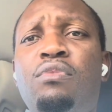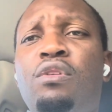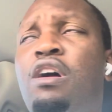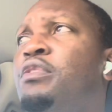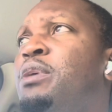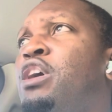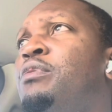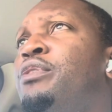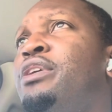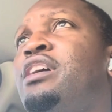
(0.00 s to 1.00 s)
I have to big up
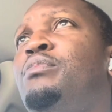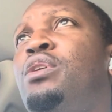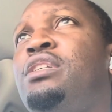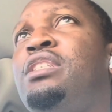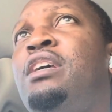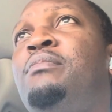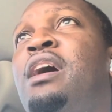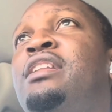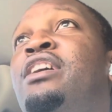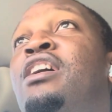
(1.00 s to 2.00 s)
the Reggae Boyz them.
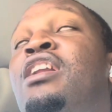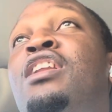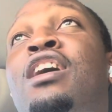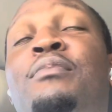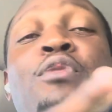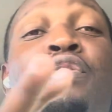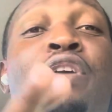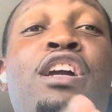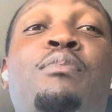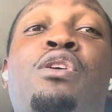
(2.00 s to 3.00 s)
And there are a lot more
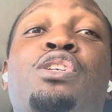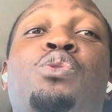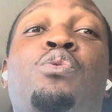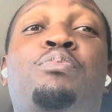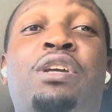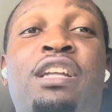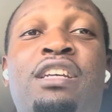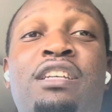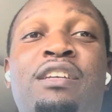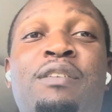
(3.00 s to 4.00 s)
Reggae Boyz who played.
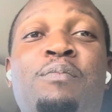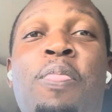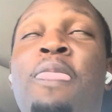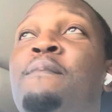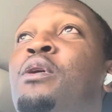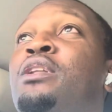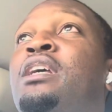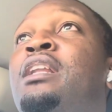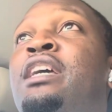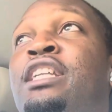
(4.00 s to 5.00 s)
But
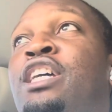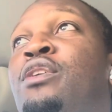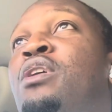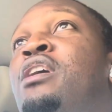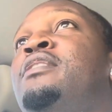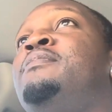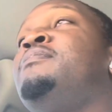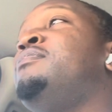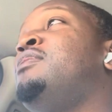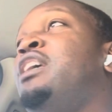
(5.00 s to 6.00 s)
later on
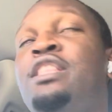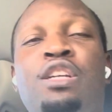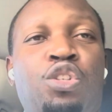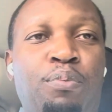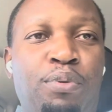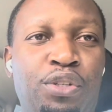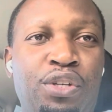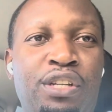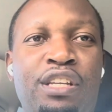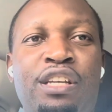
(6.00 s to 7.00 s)
in the Triple
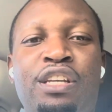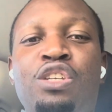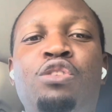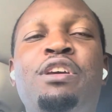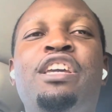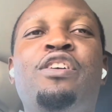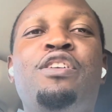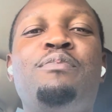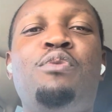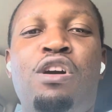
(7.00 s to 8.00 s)
Treat, you'll be
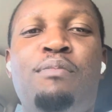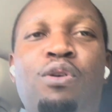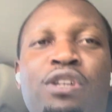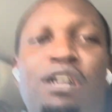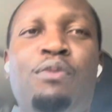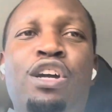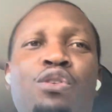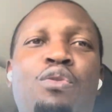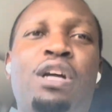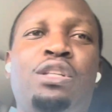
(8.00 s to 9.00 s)
hearing more about that. But you
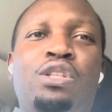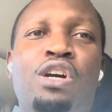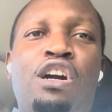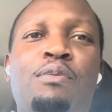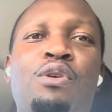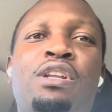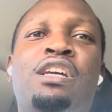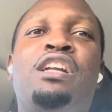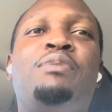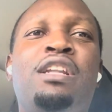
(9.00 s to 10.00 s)
know, we have to talk about
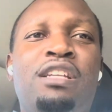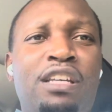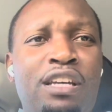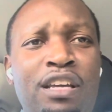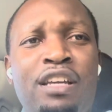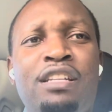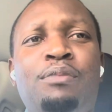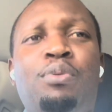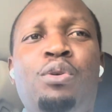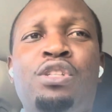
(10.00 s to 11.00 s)
Leon Bailey, the
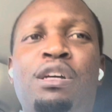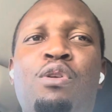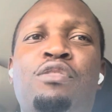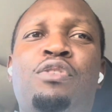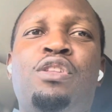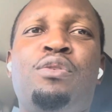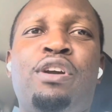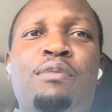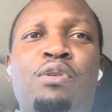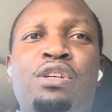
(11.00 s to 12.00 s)
poster boy for the
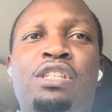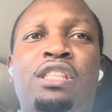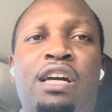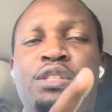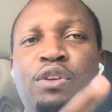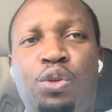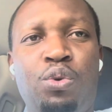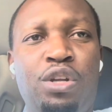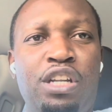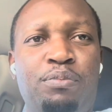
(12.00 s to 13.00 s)
Reggae Boyz. Thanks for
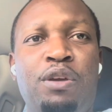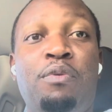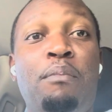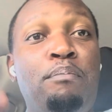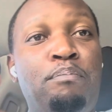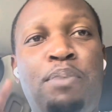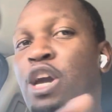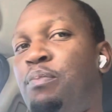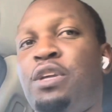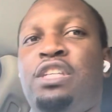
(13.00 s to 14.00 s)
tuning in, people. Big
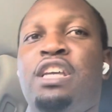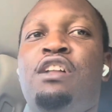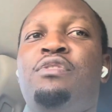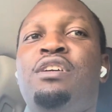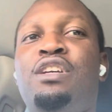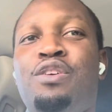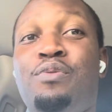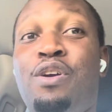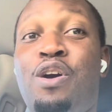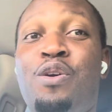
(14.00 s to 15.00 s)
up yourself.
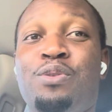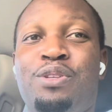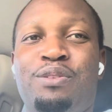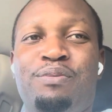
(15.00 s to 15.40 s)
We're out.